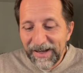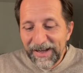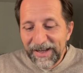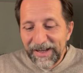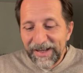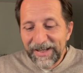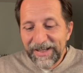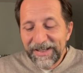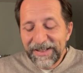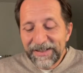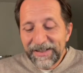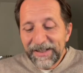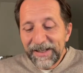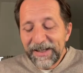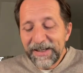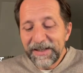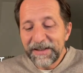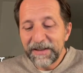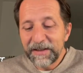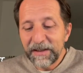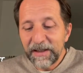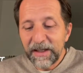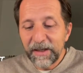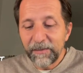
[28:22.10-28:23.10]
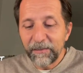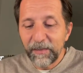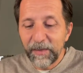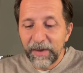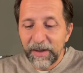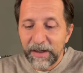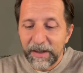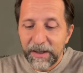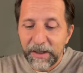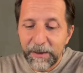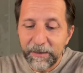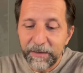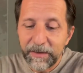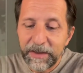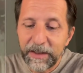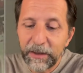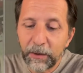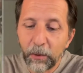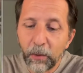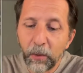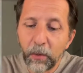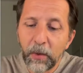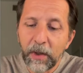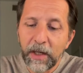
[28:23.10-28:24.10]
He says, uh, eh, eh,
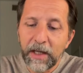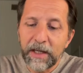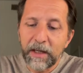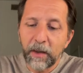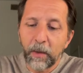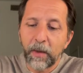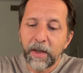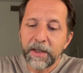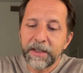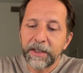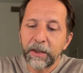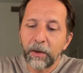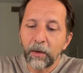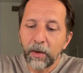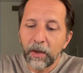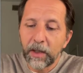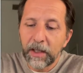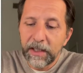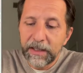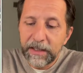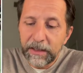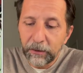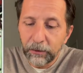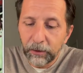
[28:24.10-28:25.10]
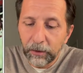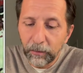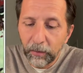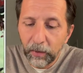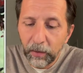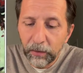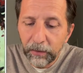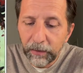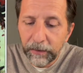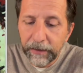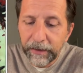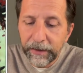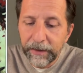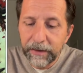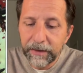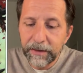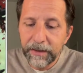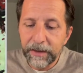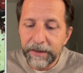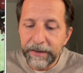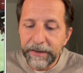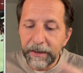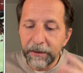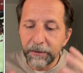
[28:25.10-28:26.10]
sicura, quasi rocca in alto monte,
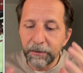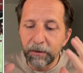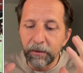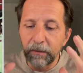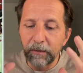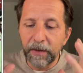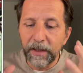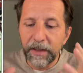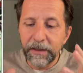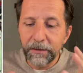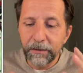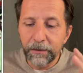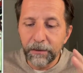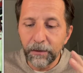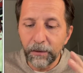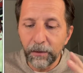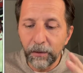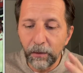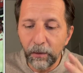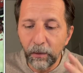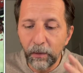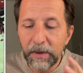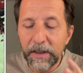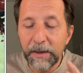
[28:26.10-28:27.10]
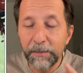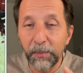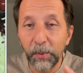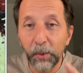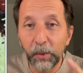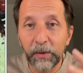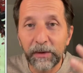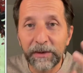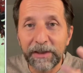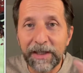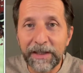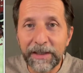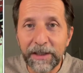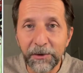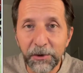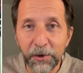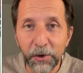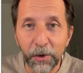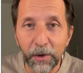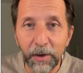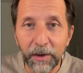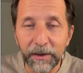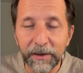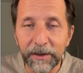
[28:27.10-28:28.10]
seder sovresso, una puttana
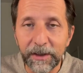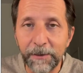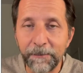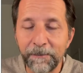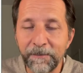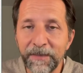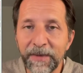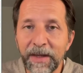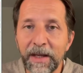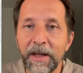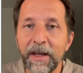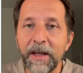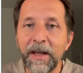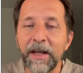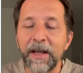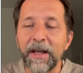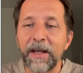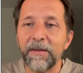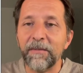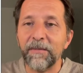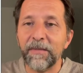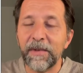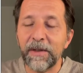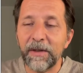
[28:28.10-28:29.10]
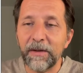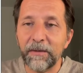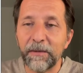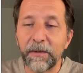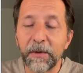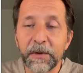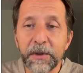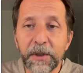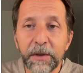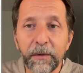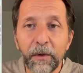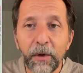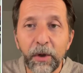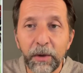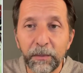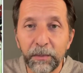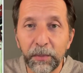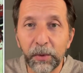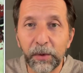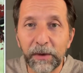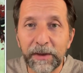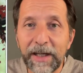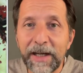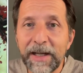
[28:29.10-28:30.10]
sciolta. First of all,
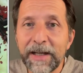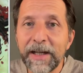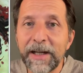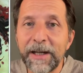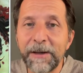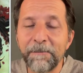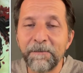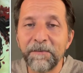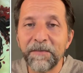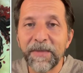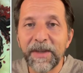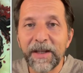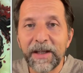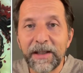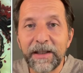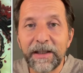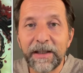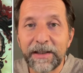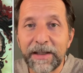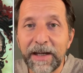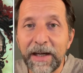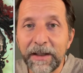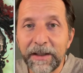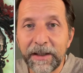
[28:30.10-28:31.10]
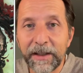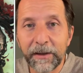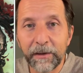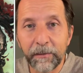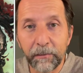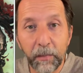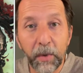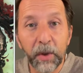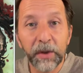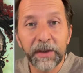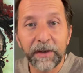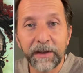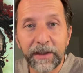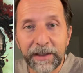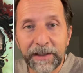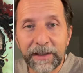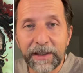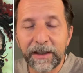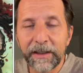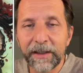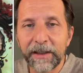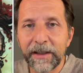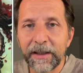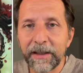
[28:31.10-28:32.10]
puttana in Italian, modern
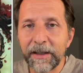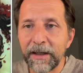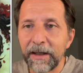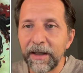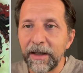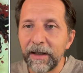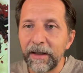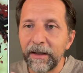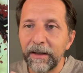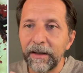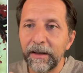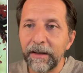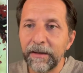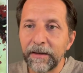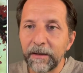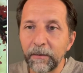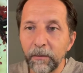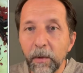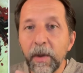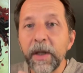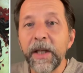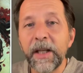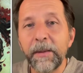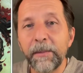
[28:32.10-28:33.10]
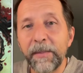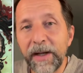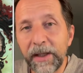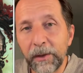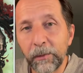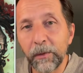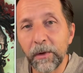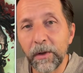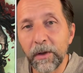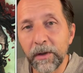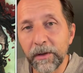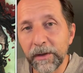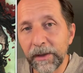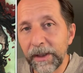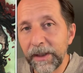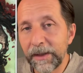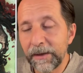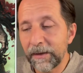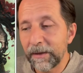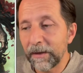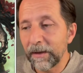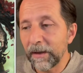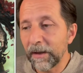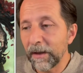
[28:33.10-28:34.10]
Italian, is a really bad word.
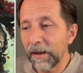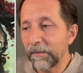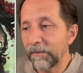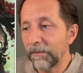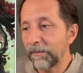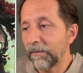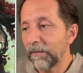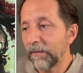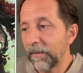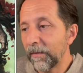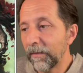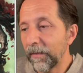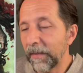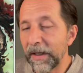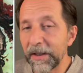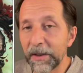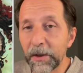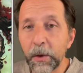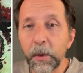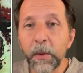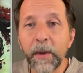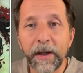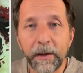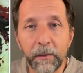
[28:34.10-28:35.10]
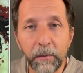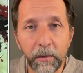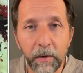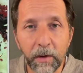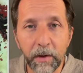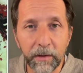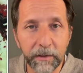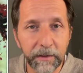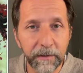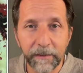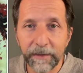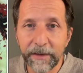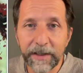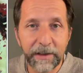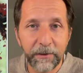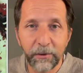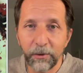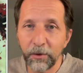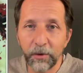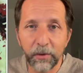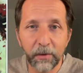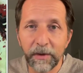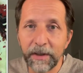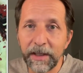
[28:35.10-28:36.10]
It's a, a swear word that you
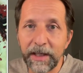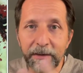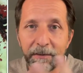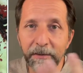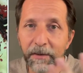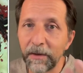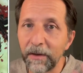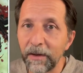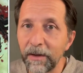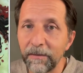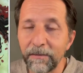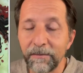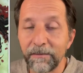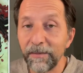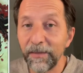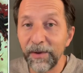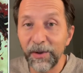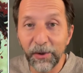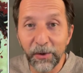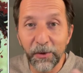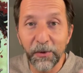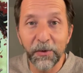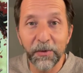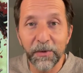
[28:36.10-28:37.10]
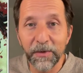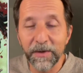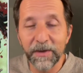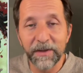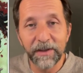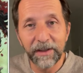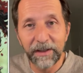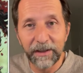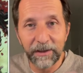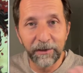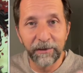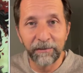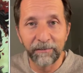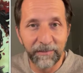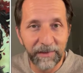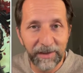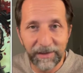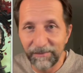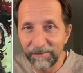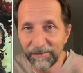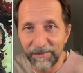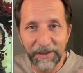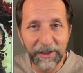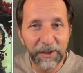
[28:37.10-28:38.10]
should never use in,
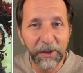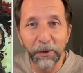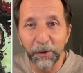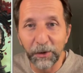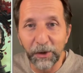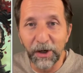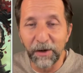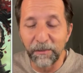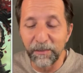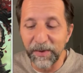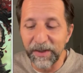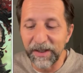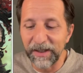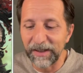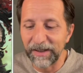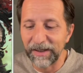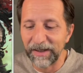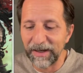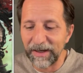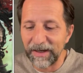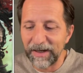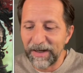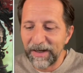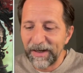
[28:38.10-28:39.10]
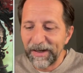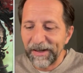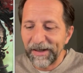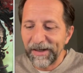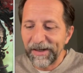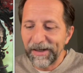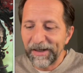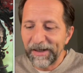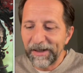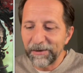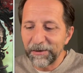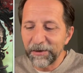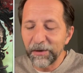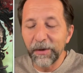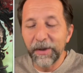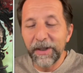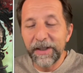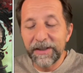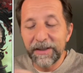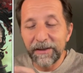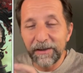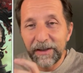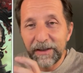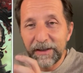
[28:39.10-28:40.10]
in, in good company. Uh, so
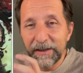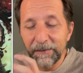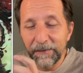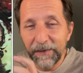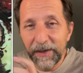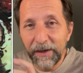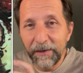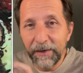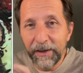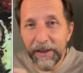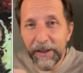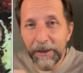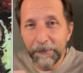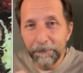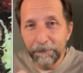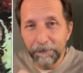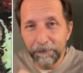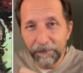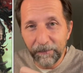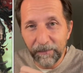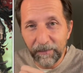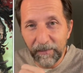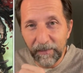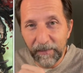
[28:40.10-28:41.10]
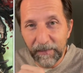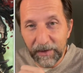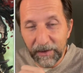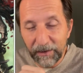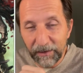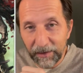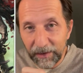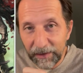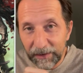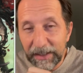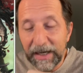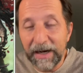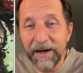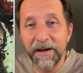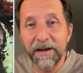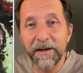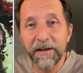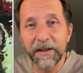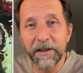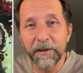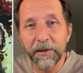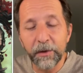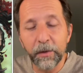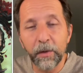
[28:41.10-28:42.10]
it's, it's a very
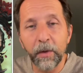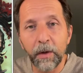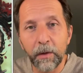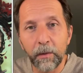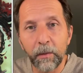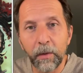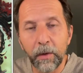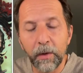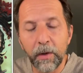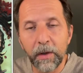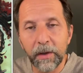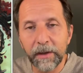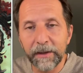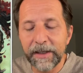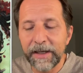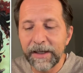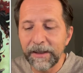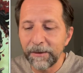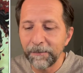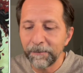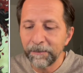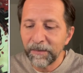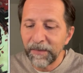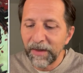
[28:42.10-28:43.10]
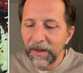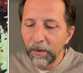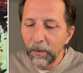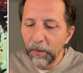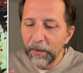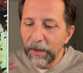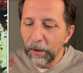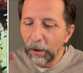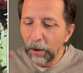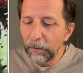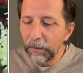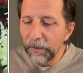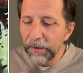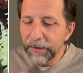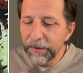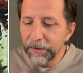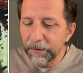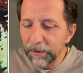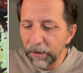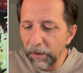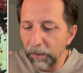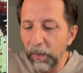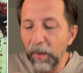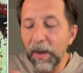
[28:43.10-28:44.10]
stark and strong word that we are almost
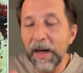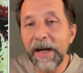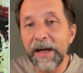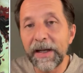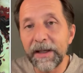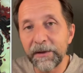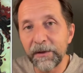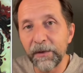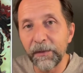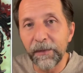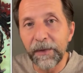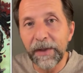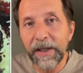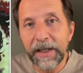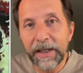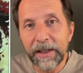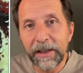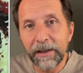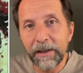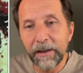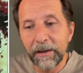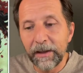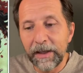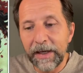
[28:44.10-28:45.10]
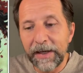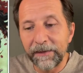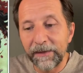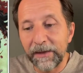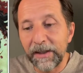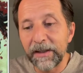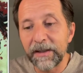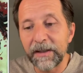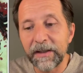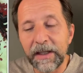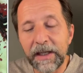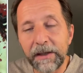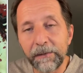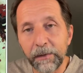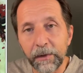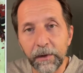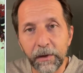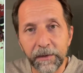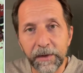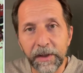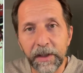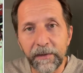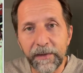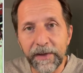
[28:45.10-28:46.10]
surprised to find at this level
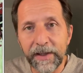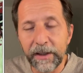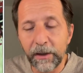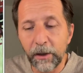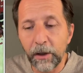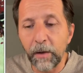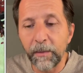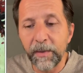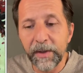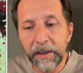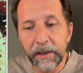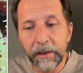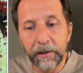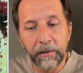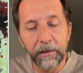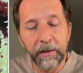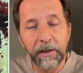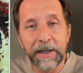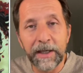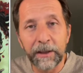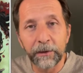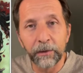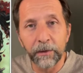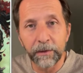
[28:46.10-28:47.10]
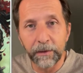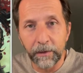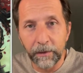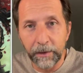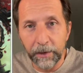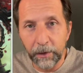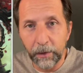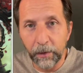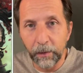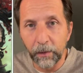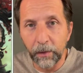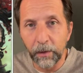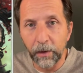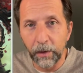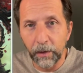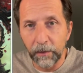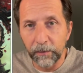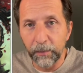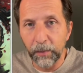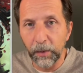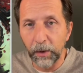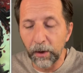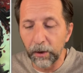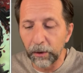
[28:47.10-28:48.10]
of the Divine Comedy in Canto 32
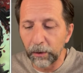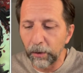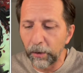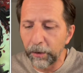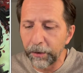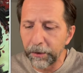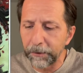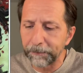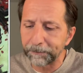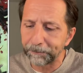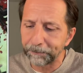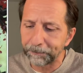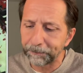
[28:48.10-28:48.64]
of Purgatorium.